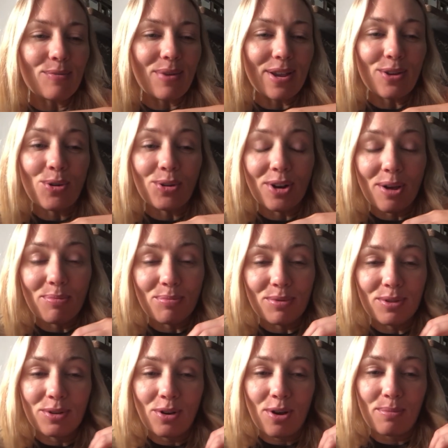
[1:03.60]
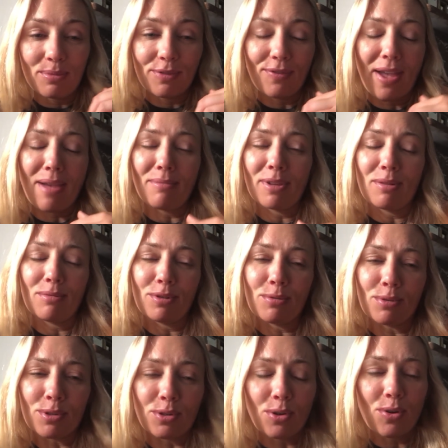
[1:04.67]
went caught up with Tom's family, which
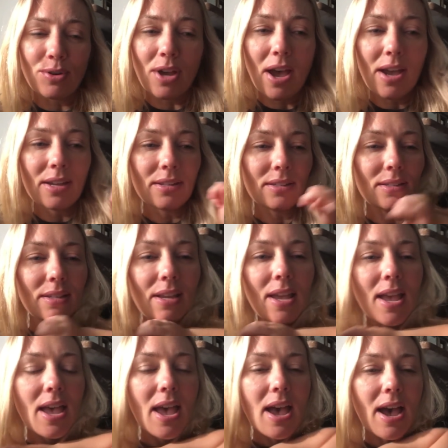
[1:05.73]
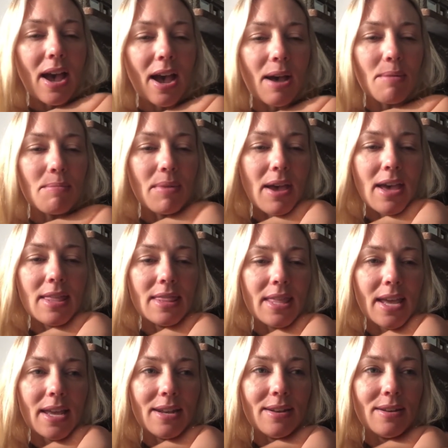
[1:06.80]
was so nice. Um, and
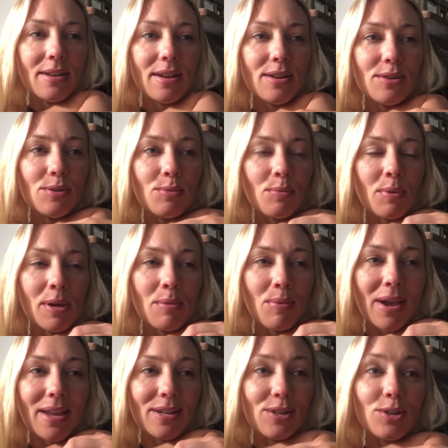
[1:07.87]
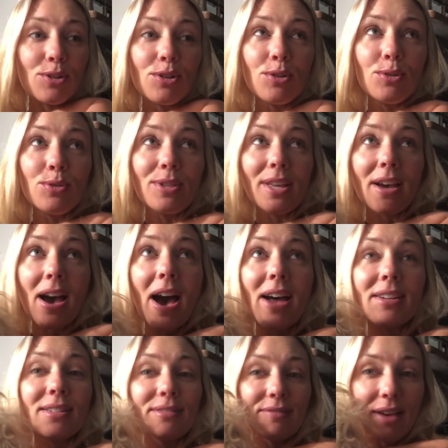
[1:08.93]
then we went to the
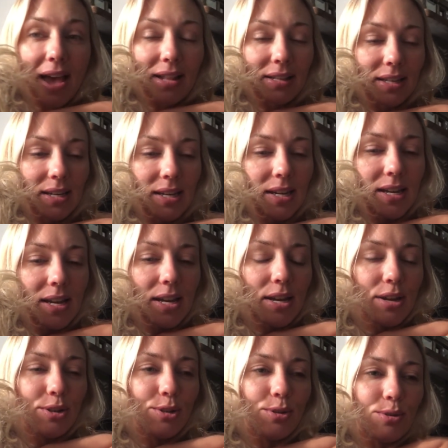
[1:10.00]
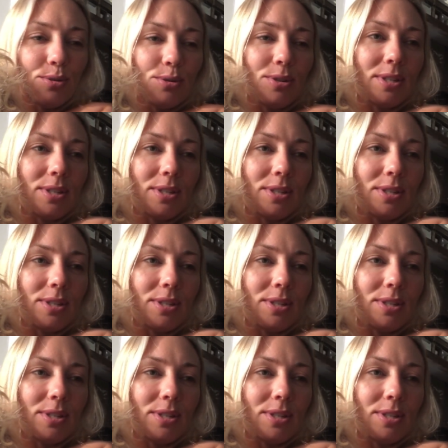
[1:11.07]
Hunter Valley to